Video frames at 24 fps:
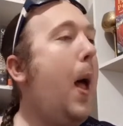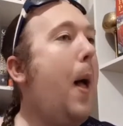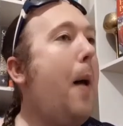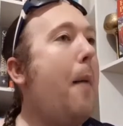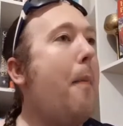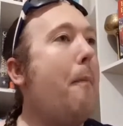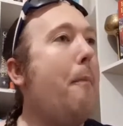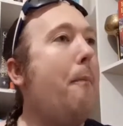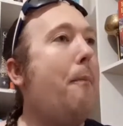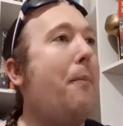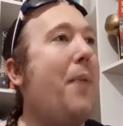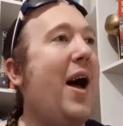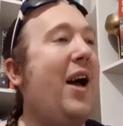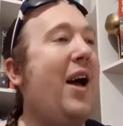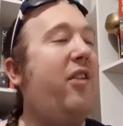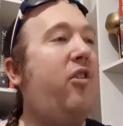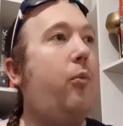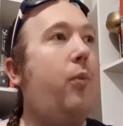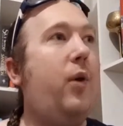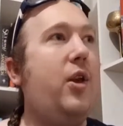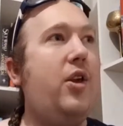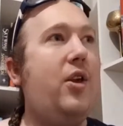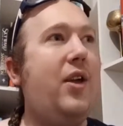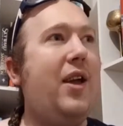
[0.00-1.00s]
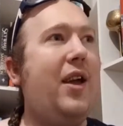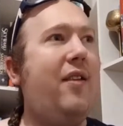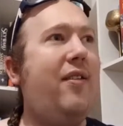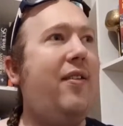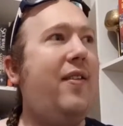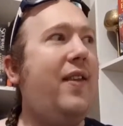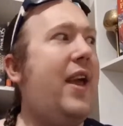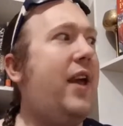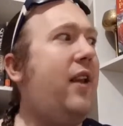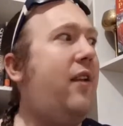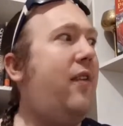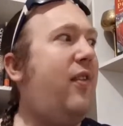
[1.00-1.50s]
but when you get to
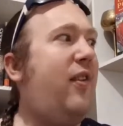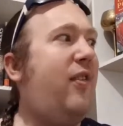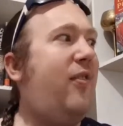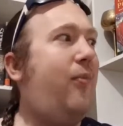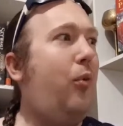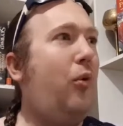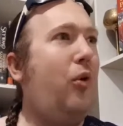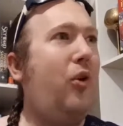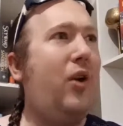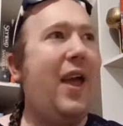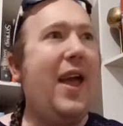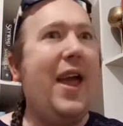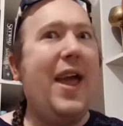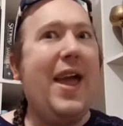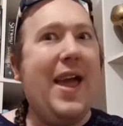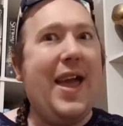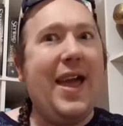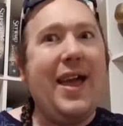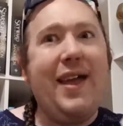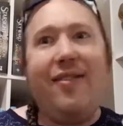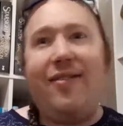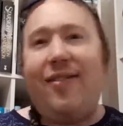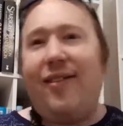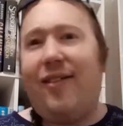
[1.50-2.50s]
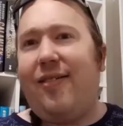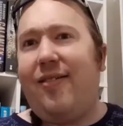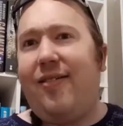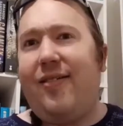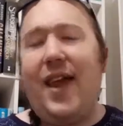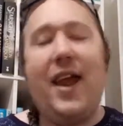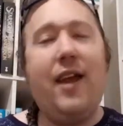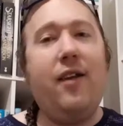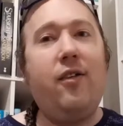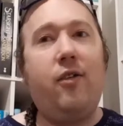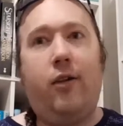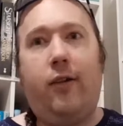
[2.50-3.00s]
the end of this book, it's a
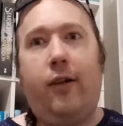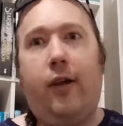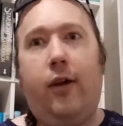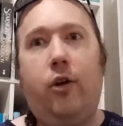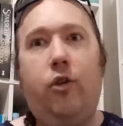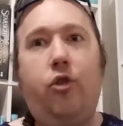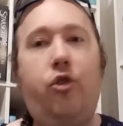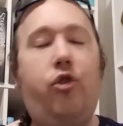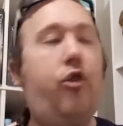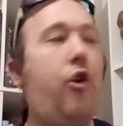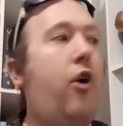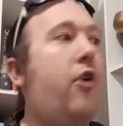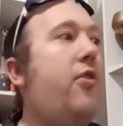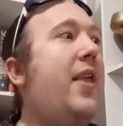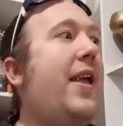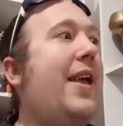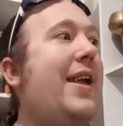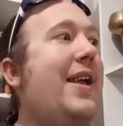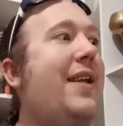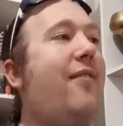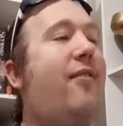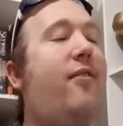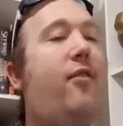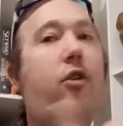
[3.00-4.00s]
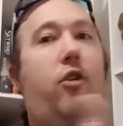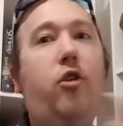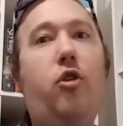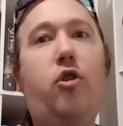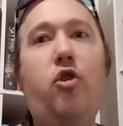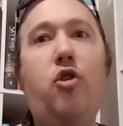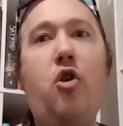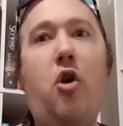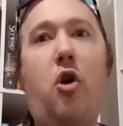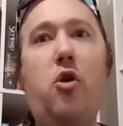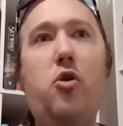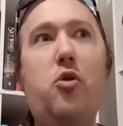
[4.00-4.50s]
standalone, so there is
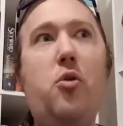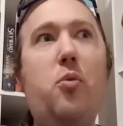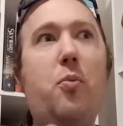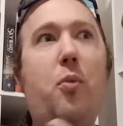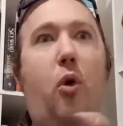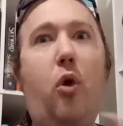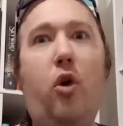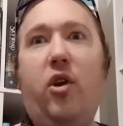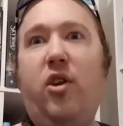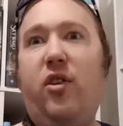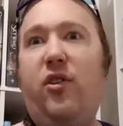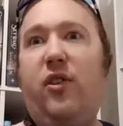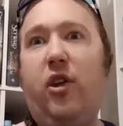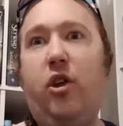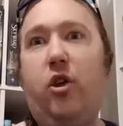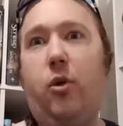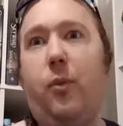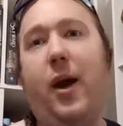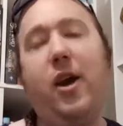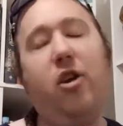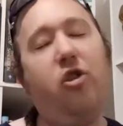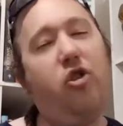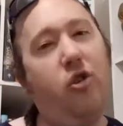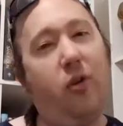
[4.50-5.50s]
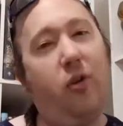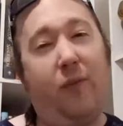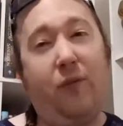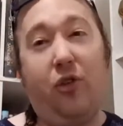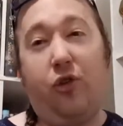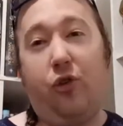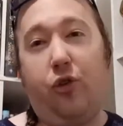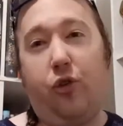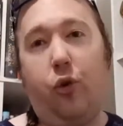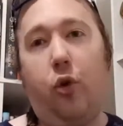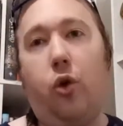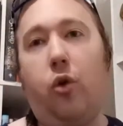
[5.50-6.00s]
no more continuation of the
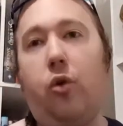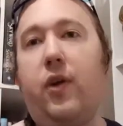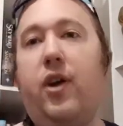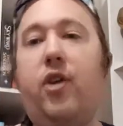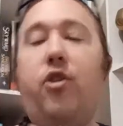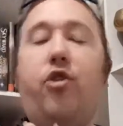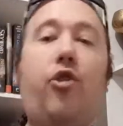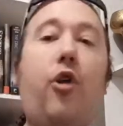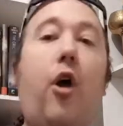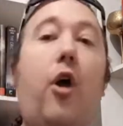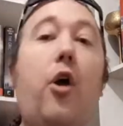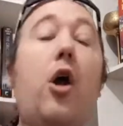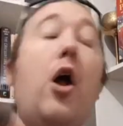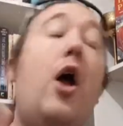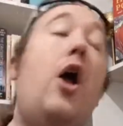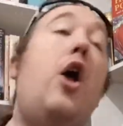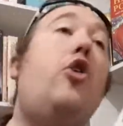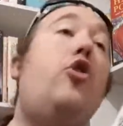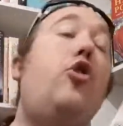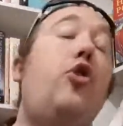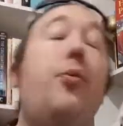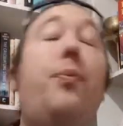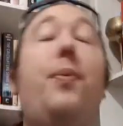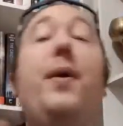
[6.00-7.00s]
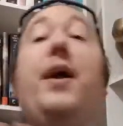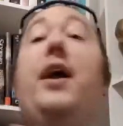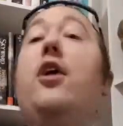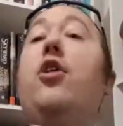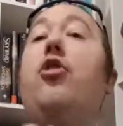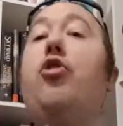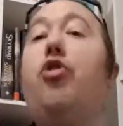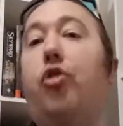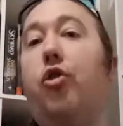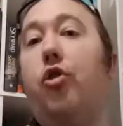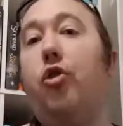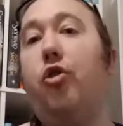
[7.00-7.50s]
story. So you pick and
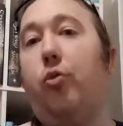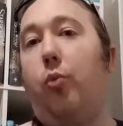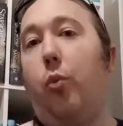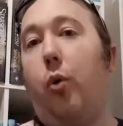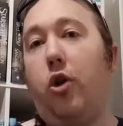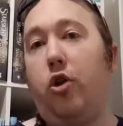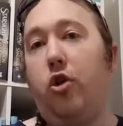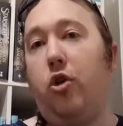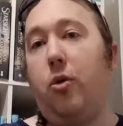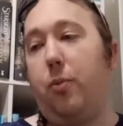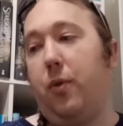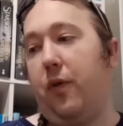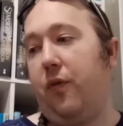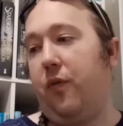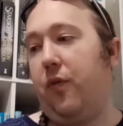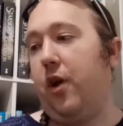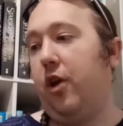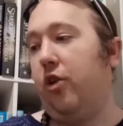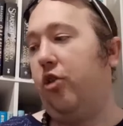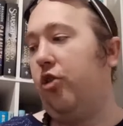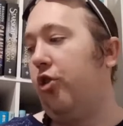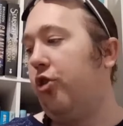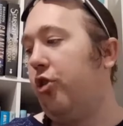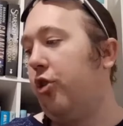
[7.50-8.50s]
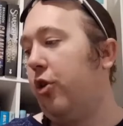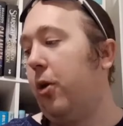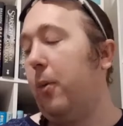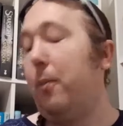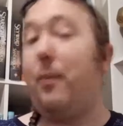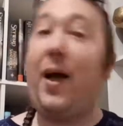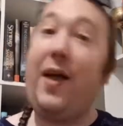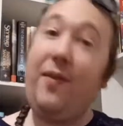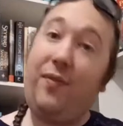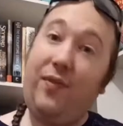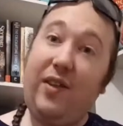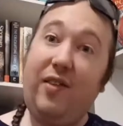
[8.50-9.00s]
choose what you prefer to do,
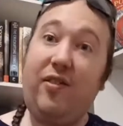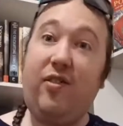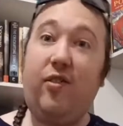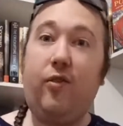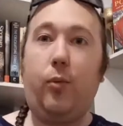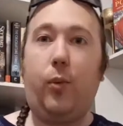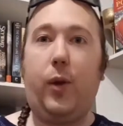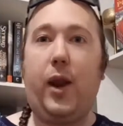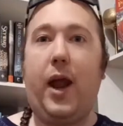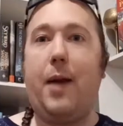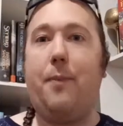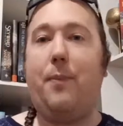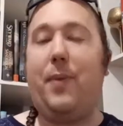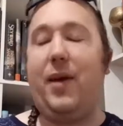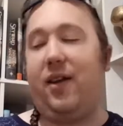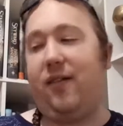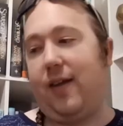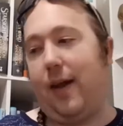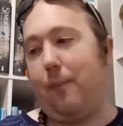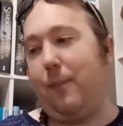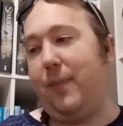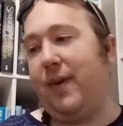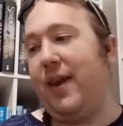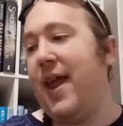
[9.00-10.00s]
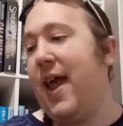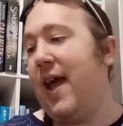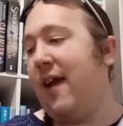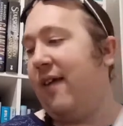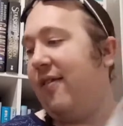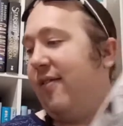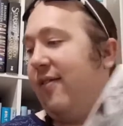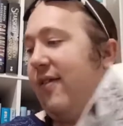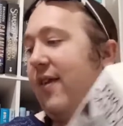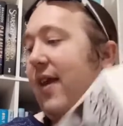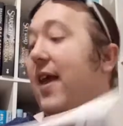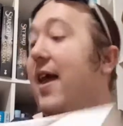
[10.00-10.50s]
but this is what I picked up
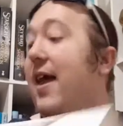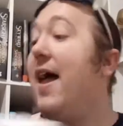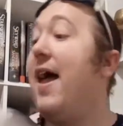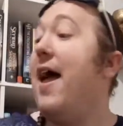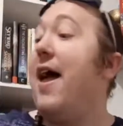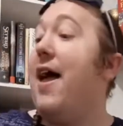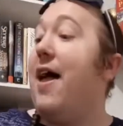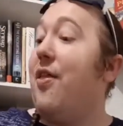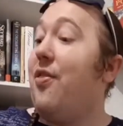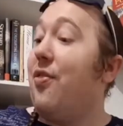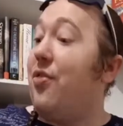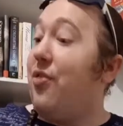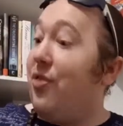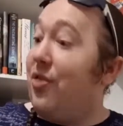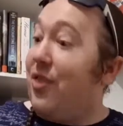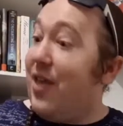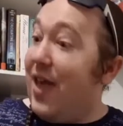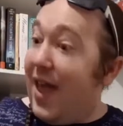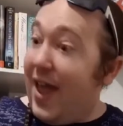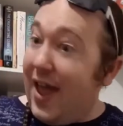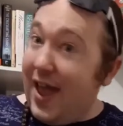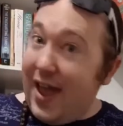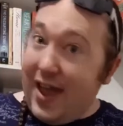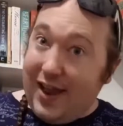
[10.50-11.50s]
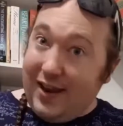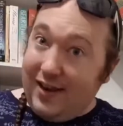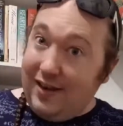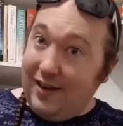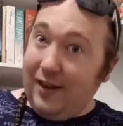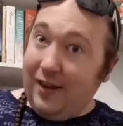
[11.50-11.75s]
next. Then